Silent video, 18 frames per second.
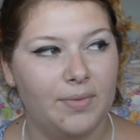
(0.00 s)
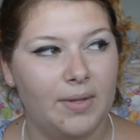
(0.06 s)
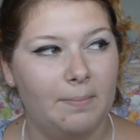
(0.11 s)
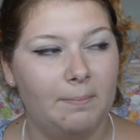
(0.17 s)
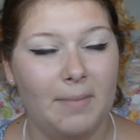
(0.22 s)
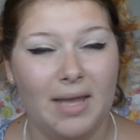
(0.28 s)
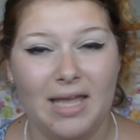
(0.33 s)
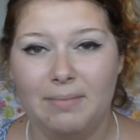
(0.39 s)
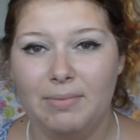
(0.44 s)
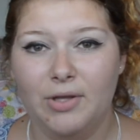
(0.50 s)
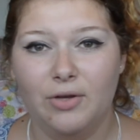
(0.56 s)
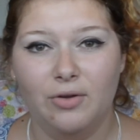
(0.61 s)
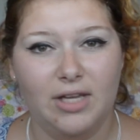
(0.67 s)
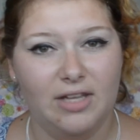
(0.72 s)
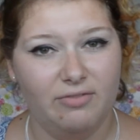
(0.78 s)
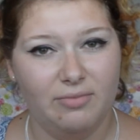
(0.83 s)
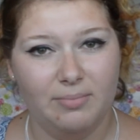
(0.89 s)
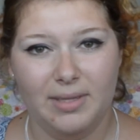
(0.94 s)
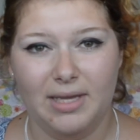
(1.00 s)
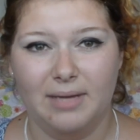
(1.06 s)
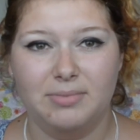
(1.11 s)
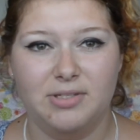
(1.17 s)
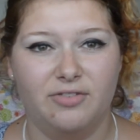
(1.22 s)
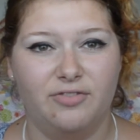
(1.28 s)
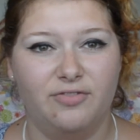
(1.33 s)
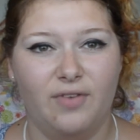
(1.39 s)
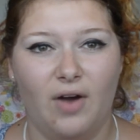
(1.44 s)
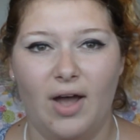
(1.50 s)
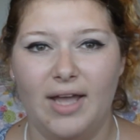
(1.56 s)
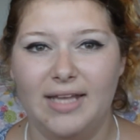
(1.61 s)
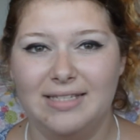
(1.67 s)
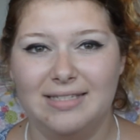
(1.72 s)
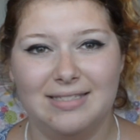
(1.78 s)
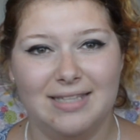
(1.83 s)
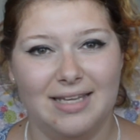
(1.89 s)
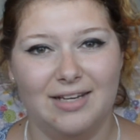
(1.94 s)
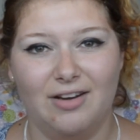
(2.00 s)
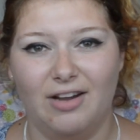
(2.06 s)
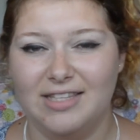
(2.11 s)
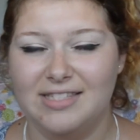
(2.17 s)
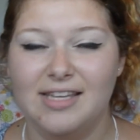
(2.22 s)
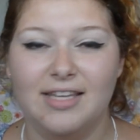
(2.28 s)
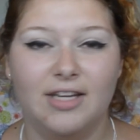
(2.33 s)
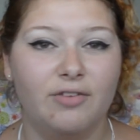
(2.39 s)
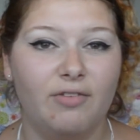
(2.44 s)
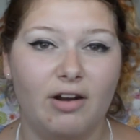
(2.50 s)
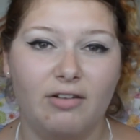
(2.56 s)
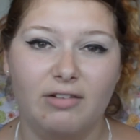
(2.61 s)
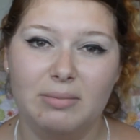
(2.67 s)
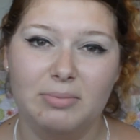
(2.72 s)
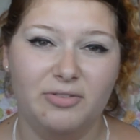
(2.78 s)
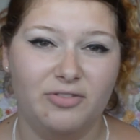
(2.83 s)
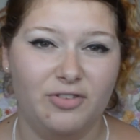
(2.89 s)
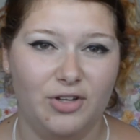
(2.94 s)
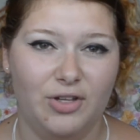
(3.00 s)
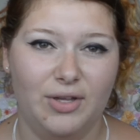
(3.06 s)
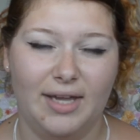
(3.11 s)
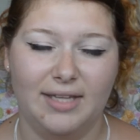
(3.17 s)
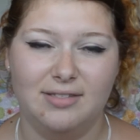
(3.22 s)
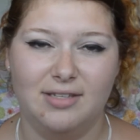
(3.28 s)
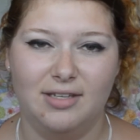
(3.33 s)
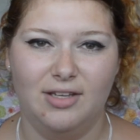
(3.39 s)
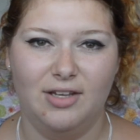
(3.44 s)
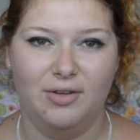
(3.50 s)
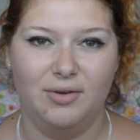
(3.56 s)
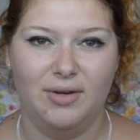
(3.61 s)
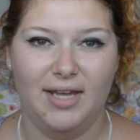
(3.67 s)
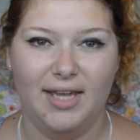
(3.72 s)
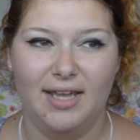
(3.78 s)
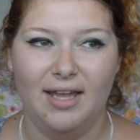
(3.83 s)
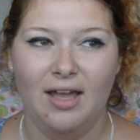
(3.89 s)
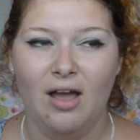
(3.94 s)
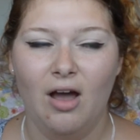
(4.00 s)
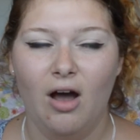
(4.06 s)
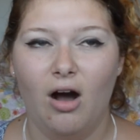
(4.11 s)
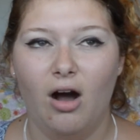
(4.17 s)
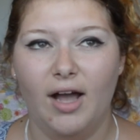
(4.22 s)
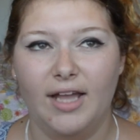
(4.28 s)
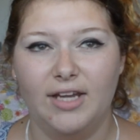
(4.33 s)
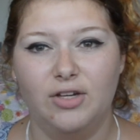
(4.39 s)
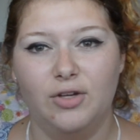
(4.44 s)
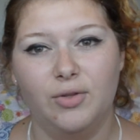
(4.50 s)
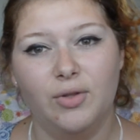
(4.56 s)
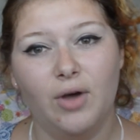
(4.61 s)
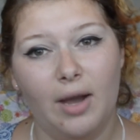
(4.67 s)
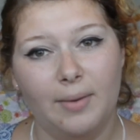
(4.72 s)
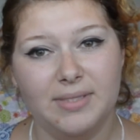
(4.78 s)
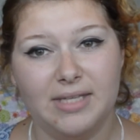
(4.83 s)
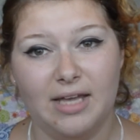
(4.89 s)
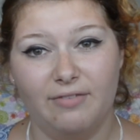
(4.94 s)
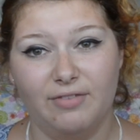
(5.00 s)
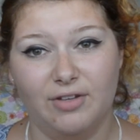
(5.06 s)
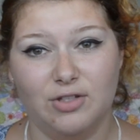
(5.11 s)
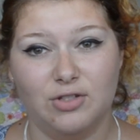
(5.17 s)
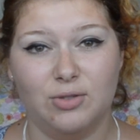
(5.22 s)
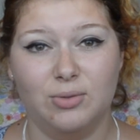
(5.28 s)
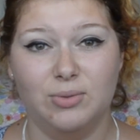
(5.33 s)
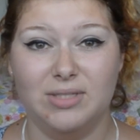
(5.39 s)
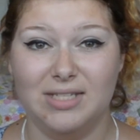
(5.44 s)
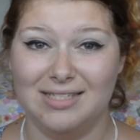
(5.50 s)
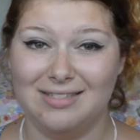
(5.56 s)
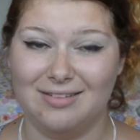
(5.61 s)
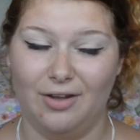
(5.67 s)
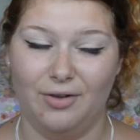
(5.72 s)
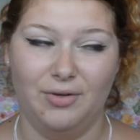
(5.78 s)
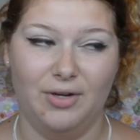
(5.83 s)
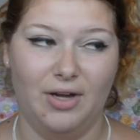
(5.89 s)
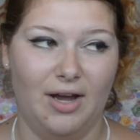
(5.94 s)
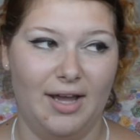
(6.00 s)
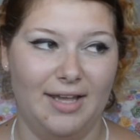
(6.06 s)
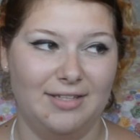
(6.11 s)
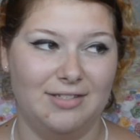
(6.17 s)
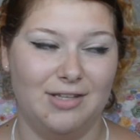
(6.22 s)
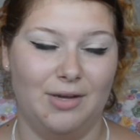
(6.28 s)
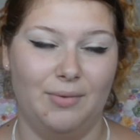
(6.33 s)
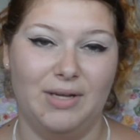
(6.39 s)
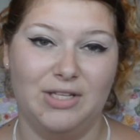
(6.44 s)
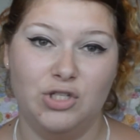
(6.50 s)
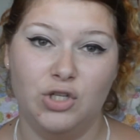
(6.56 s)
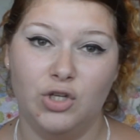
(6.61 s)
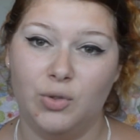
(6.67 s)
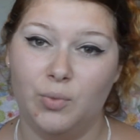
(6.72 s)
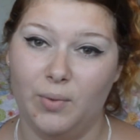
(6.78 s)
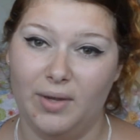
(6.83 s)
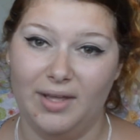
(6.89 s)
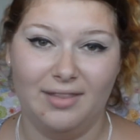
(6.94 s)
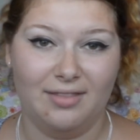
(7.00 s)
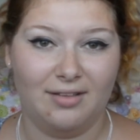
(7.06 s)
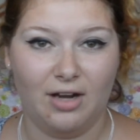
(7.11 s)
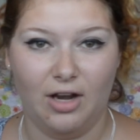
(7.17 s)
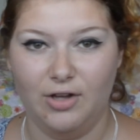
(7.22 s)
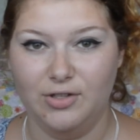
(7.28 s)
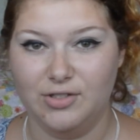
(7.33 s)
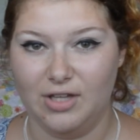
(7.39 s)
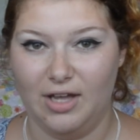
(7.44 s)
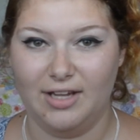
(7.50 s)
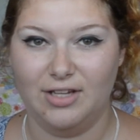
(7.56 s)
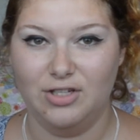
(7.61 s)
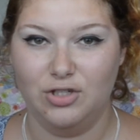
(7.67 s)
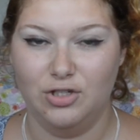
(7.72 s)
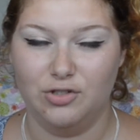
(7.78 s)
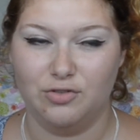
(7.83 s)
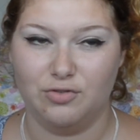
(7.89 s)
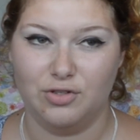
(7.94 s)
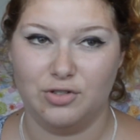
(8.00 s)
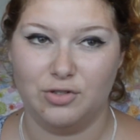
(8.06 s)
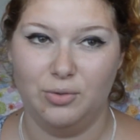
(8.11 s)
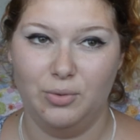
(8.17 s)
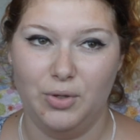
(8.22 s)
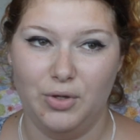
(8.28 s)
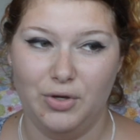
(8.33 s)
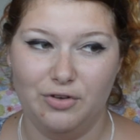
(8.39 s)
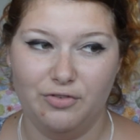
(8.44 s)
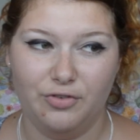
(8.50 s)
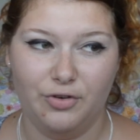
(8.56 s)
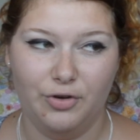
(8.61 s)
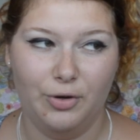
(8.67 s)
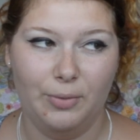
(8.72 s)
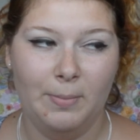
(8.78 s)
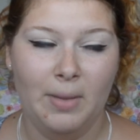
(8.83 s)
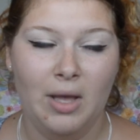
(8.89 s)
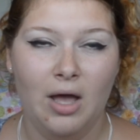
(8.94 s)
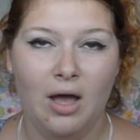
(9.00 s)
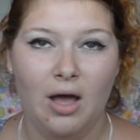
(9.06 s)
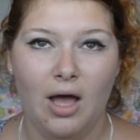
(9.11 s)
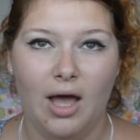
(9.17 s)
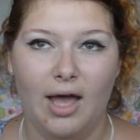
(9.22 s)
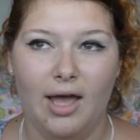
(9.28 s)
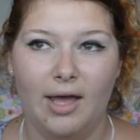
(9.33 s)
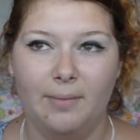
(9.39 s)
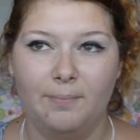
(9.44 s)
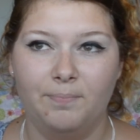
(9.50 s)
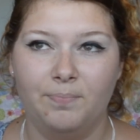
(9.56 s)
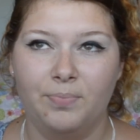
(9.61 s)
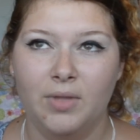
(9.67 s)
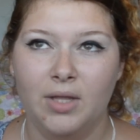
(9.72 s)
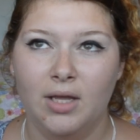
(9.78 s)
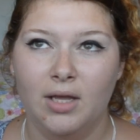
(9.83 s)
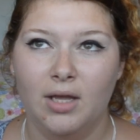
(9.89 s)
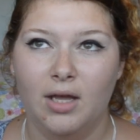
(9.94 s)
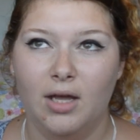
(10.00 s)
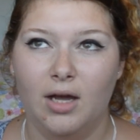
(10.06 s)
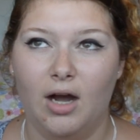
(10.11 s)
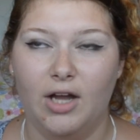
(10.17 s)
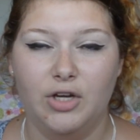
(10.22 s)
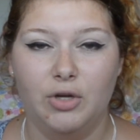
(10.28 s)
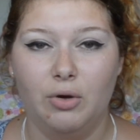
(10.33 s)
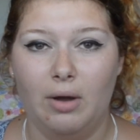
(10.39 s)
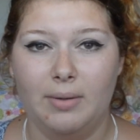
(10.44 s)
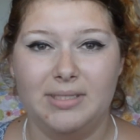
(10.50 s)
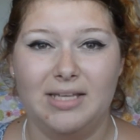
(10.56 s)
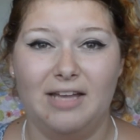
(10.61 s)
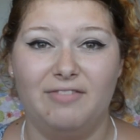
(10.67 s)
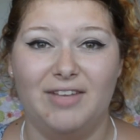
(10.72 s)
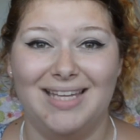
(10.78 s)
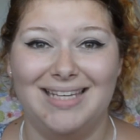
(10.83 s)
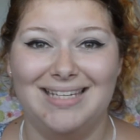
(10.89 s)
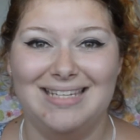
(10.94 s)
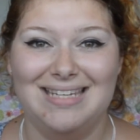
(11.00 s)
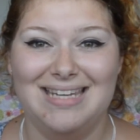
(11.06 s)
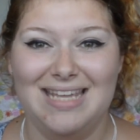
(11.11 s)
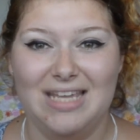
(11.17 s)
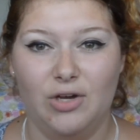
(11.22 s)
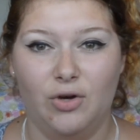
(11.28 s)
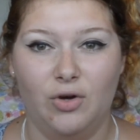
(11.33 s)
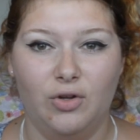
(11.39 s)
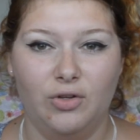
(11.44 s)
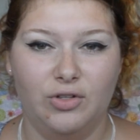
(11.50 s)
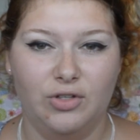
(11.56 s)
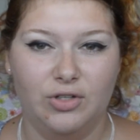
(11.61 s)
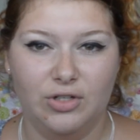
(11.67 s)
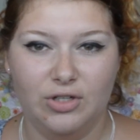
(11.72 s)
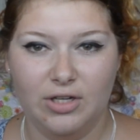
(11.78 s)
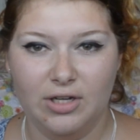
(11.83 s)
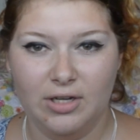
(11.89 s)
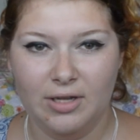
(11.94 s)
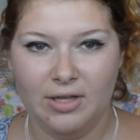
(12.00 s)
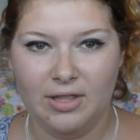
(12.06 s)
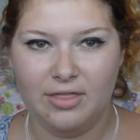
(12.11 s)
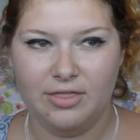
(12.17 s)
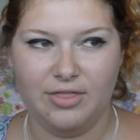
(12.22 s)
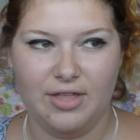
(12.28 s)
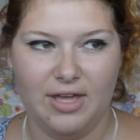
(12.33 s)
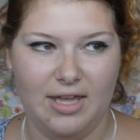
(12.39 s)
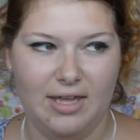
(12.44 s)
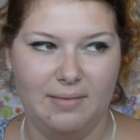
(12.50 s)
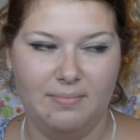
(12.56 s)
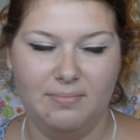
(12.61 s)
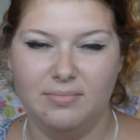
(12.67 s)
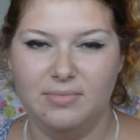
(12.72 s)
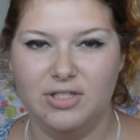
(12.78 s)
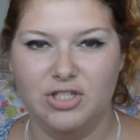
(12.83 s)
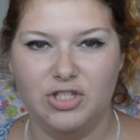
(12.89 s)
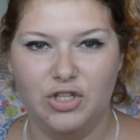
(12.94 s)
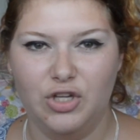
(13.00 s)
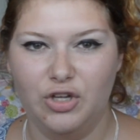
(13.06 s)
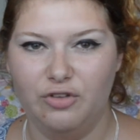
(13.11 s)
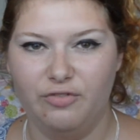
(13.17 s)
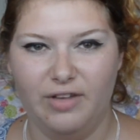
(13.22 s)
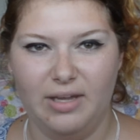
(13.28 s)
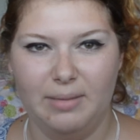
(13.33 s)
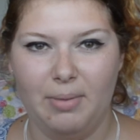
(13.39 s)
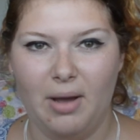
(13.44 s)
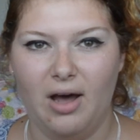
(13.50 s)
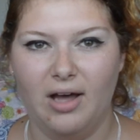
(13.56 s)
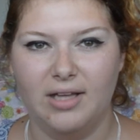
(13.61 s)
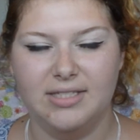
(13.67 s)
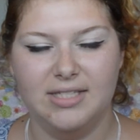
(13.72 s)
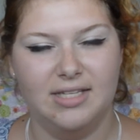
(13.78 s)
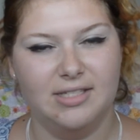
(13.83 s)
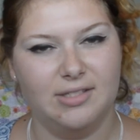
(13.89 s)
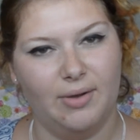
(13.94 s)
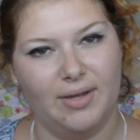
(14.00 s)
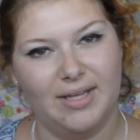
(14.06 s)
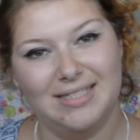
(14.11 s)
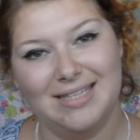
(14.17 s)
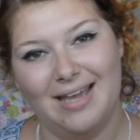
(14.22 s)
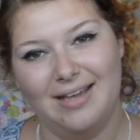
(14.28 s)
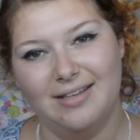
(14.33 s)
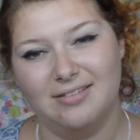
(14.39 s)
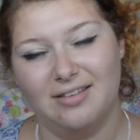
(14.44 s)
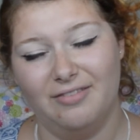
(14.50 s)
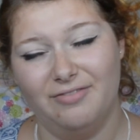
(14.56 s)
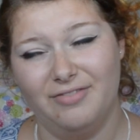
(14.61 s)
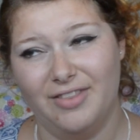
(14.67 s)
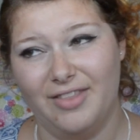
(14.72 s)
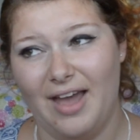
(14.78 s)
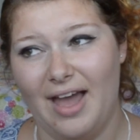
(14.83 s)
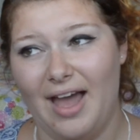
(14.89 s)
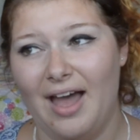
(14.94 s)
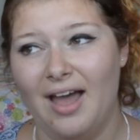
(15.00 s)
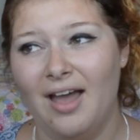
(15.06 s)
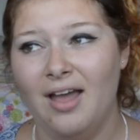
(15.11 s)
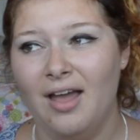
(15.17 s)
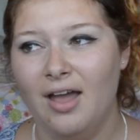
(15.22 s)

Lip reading: Maybe you'll even be able to find an itinerary before you get to uni. I knew that I was having a school disco night, so I took with clothes that I could use for a school uniform. I knew I was having a neon themed UV party, so I could take stuff for that.